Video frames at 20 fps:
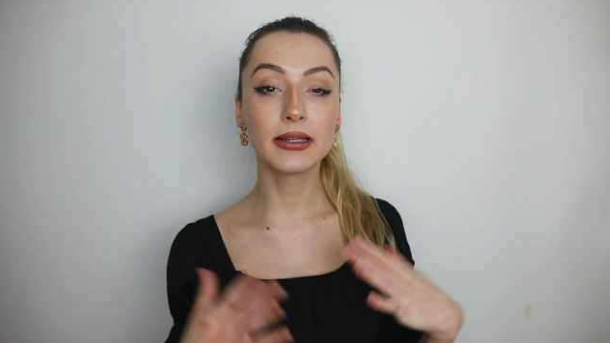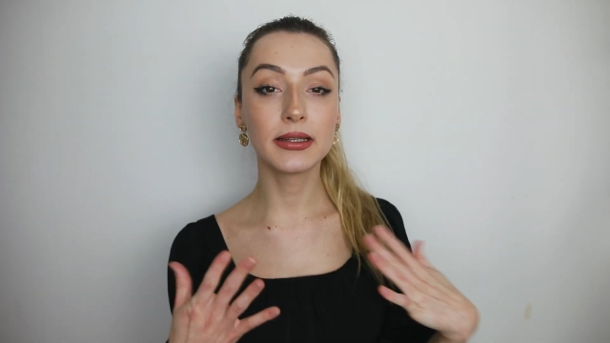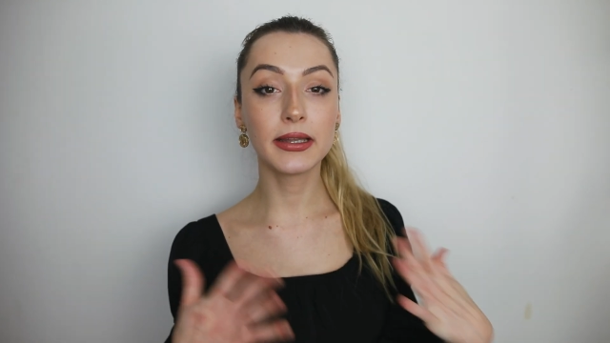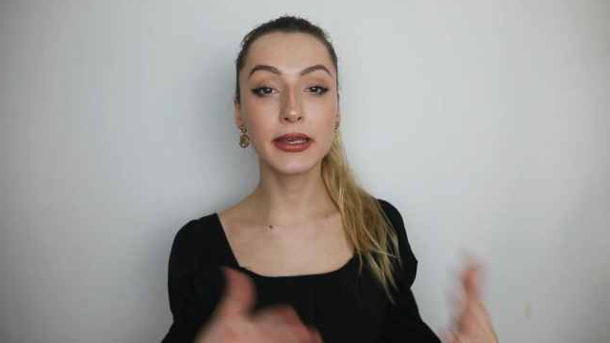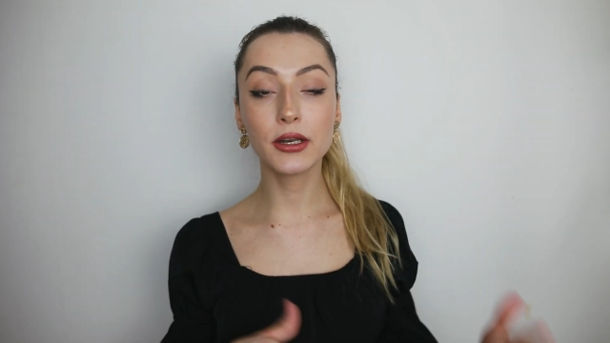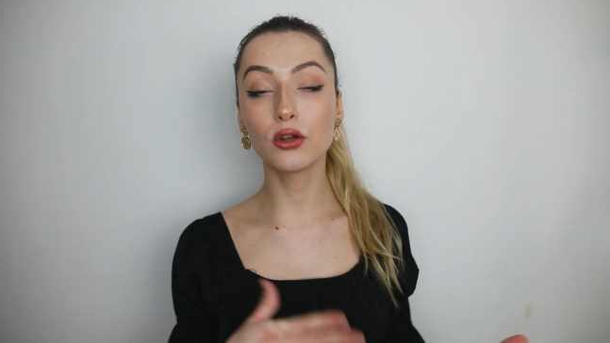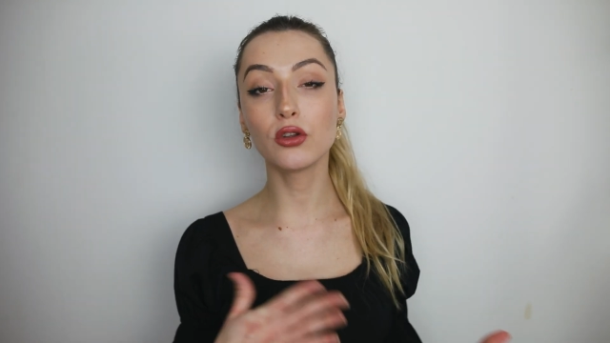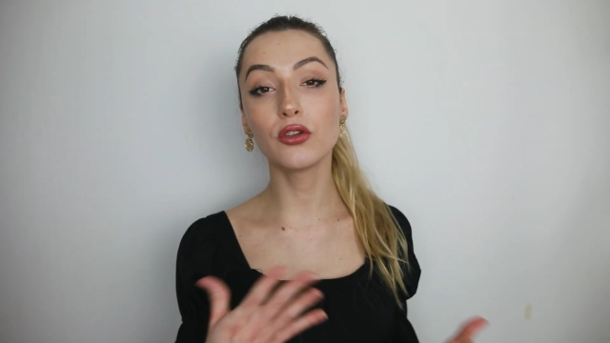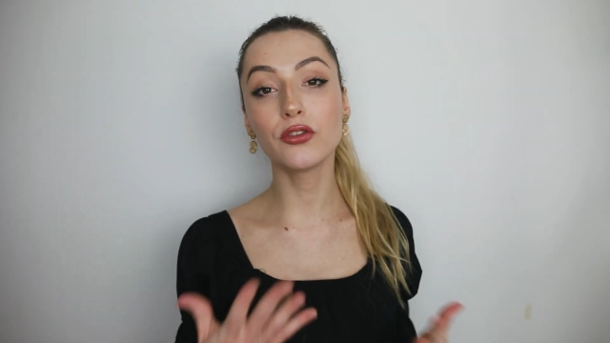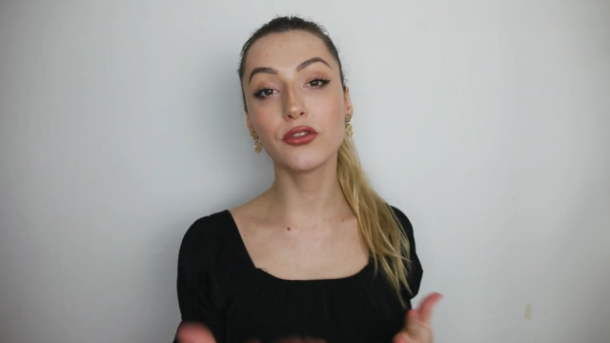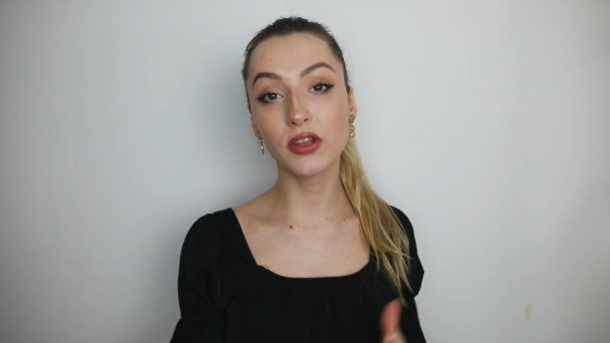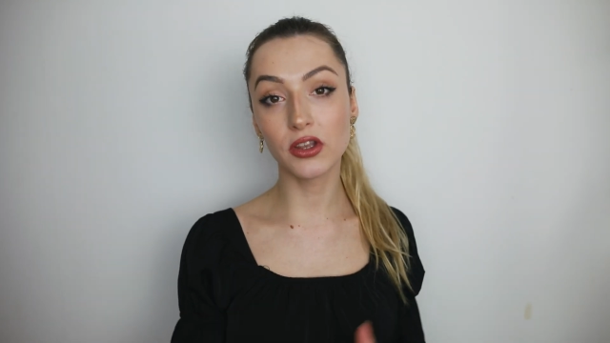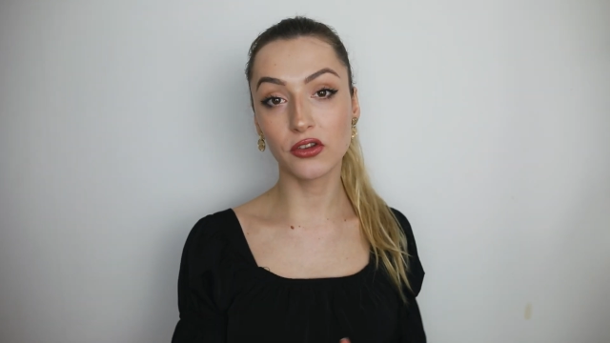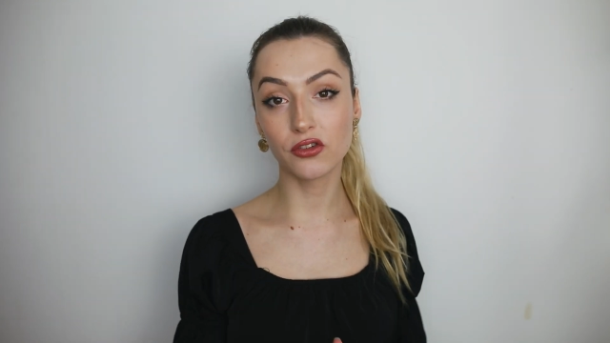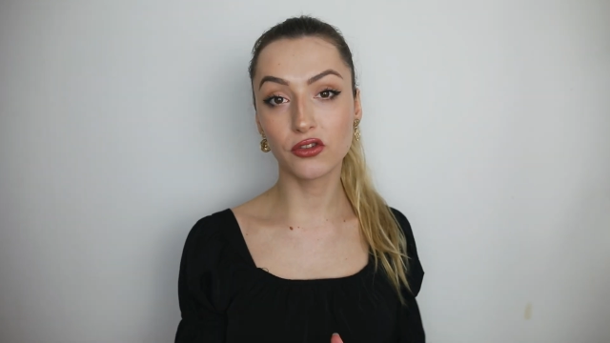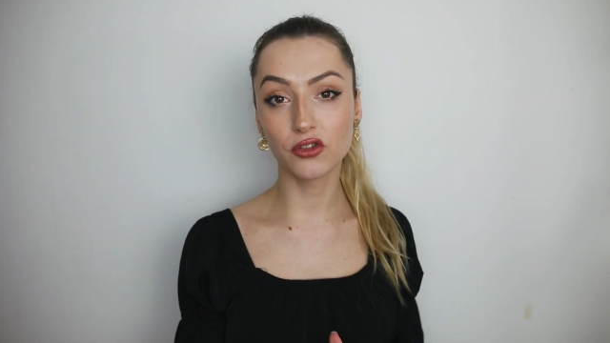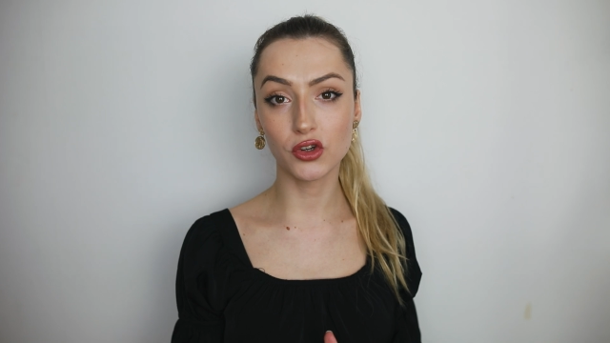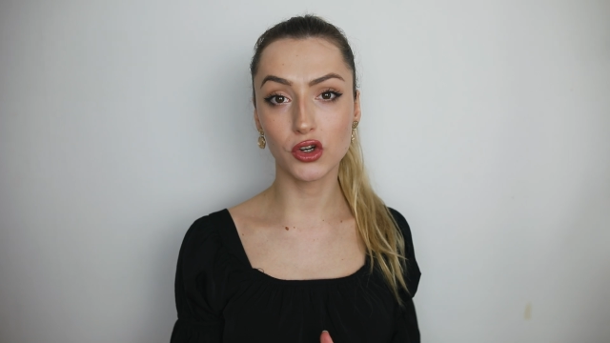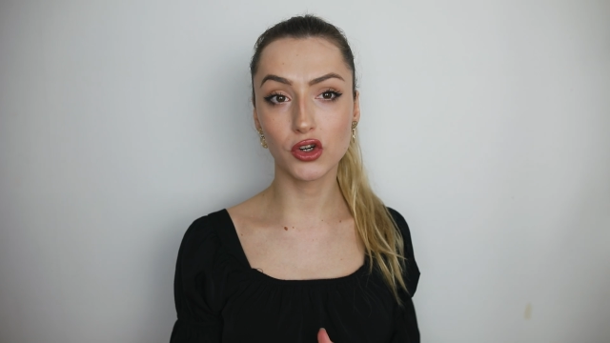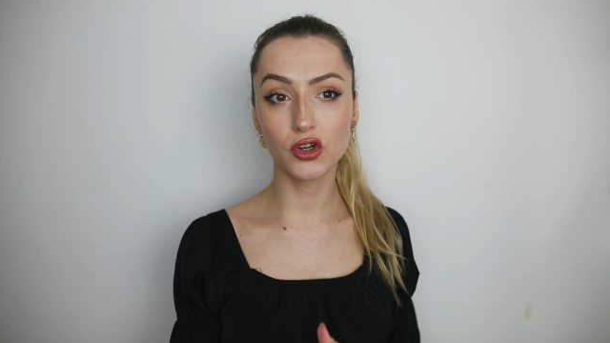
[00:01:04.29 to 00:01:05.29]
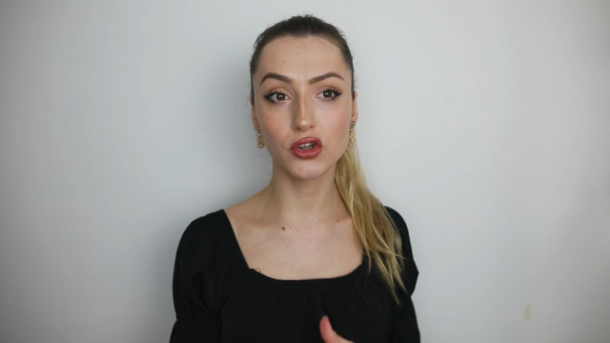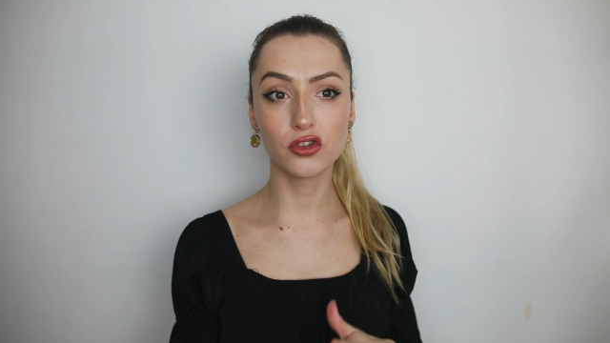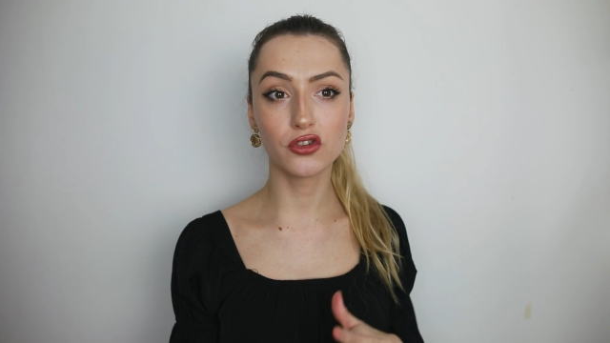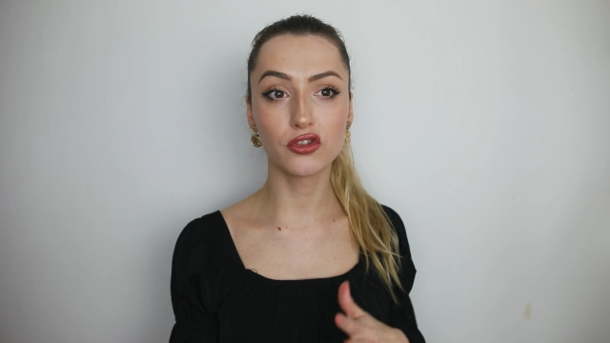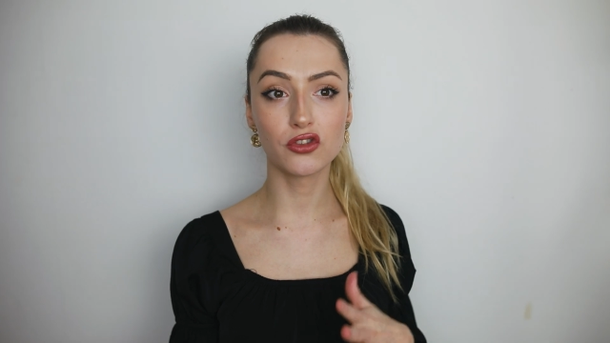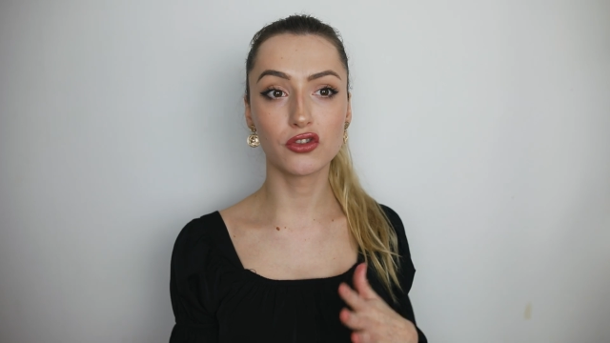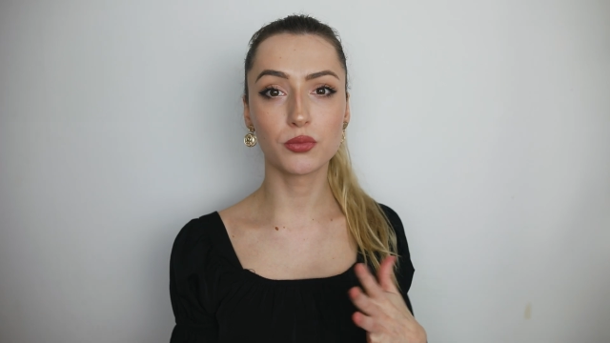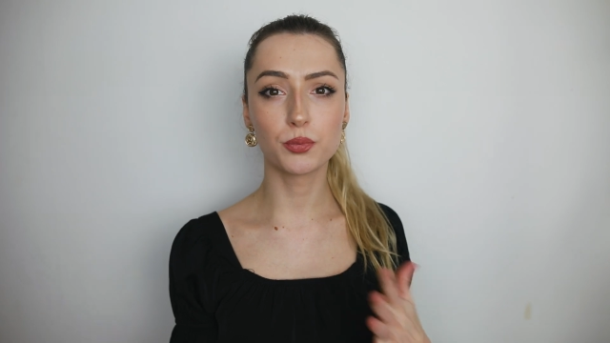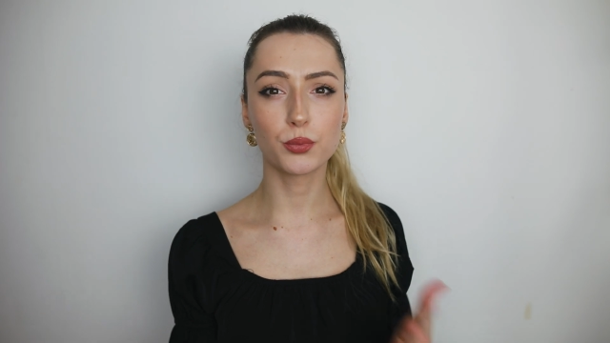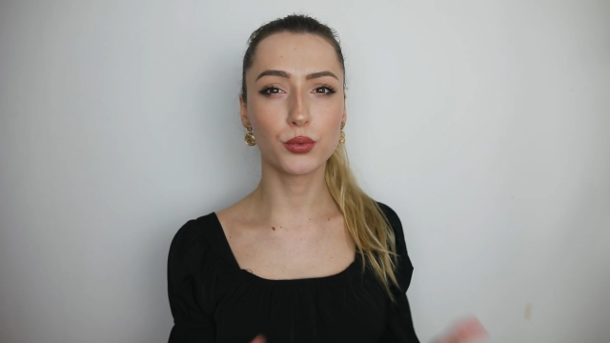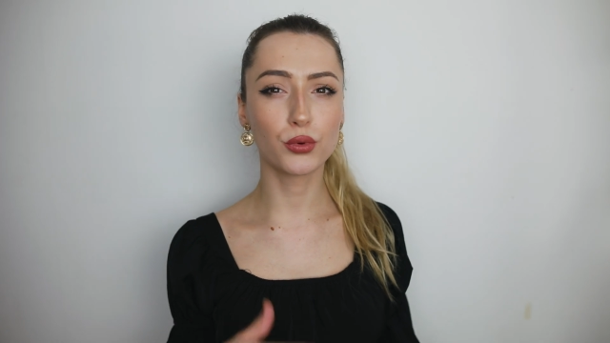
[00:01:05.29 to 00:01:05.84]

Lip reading: little sister's